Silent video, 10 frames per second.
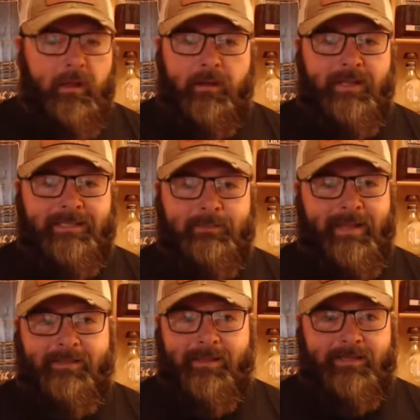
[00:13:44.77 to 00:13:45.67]
Doesn't
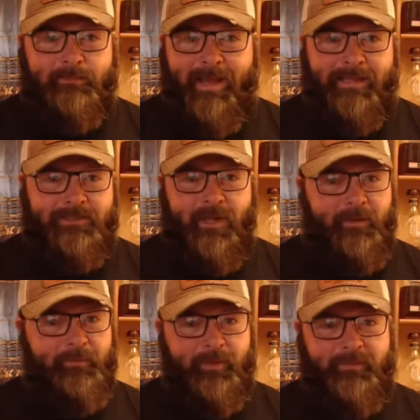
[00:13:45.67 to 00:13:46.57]
mean that it's bad
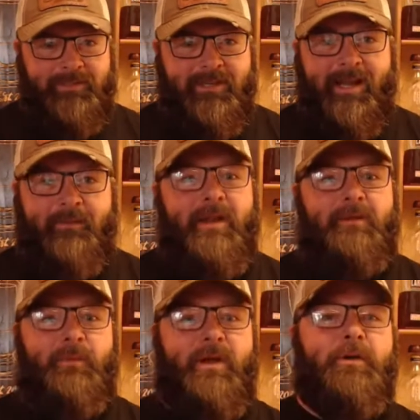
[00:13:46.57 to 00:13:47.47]
stuff if it's not, right?
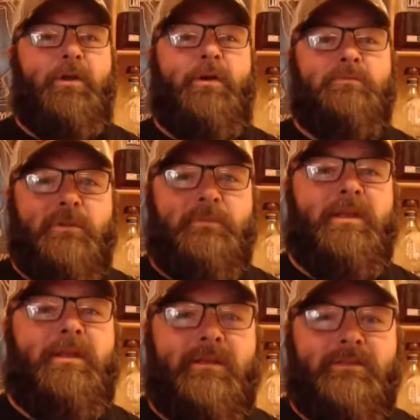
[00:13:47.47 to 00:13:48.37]
We all know MGP
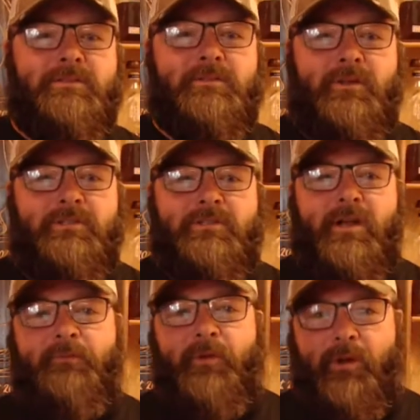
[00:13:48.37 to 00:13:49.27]
is good
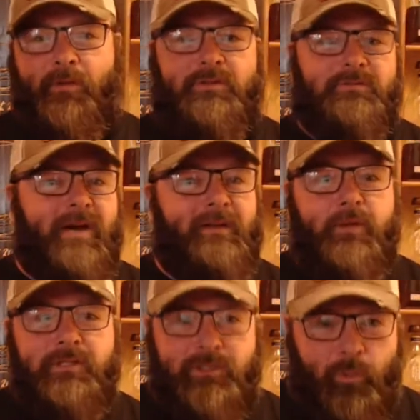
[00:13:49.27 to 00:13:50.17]
stuff. We know there's a lot of
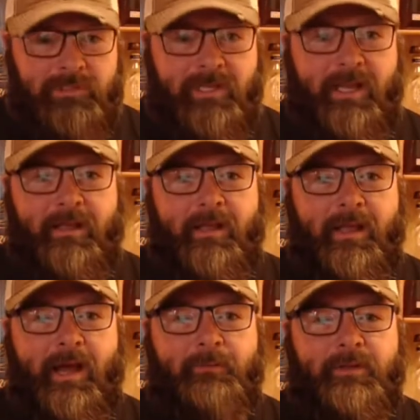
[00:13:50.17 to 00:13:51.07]
good sourcing
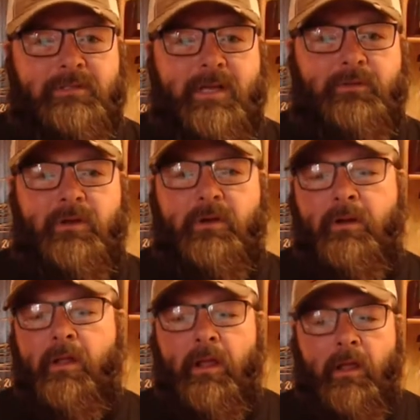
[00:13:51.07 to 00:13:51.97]
outfits out there,
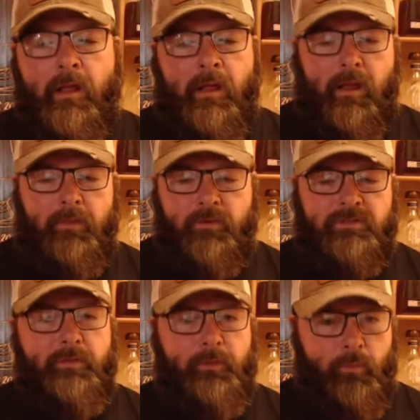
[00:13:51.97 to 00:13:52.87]
and there's
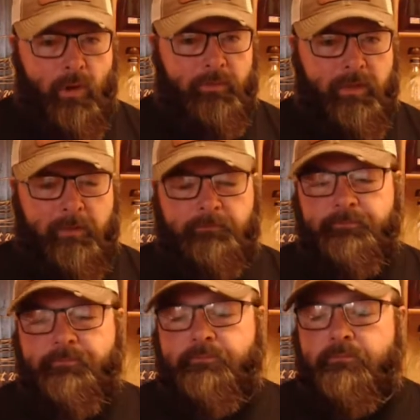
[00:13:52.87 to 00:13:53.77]
nothing wrong with that.
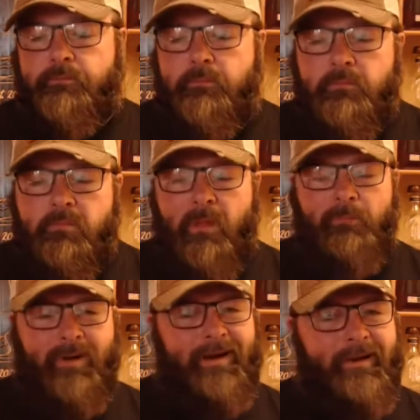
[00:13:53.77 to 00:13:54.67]

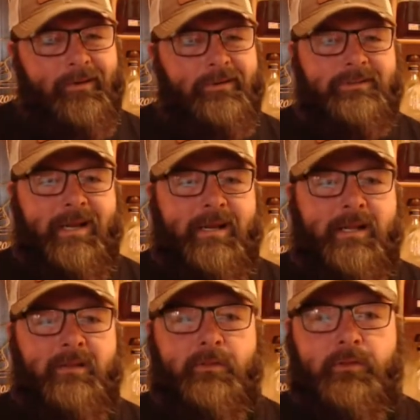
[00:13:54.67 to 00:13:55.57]
But
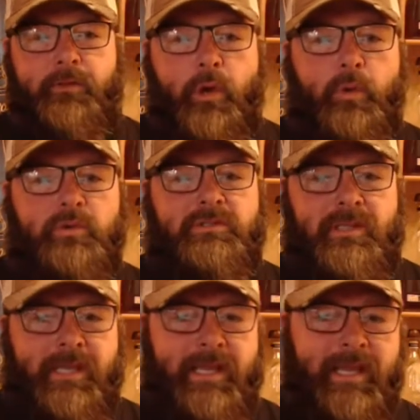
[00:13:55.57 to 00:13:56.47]
understanding those
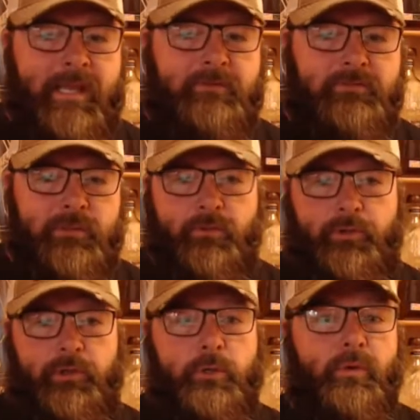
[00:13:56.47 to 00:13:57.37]
key little
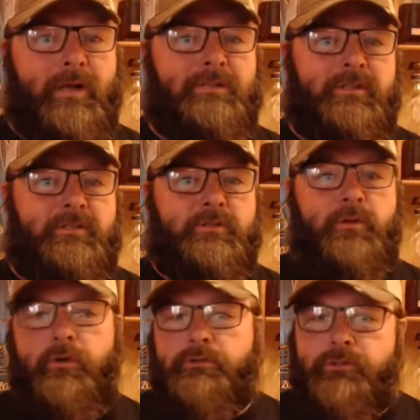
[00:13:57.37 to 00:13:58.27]
nuances
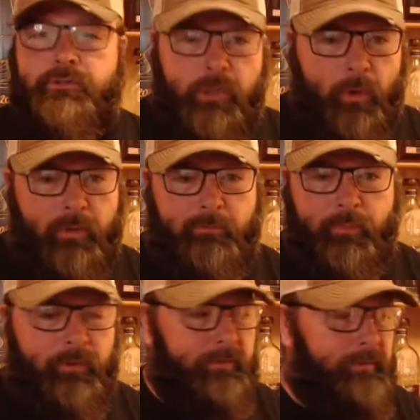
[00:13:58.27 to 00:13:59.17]
are so
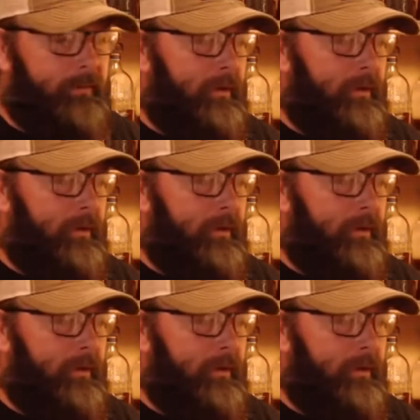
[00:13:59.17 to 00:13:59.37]
important.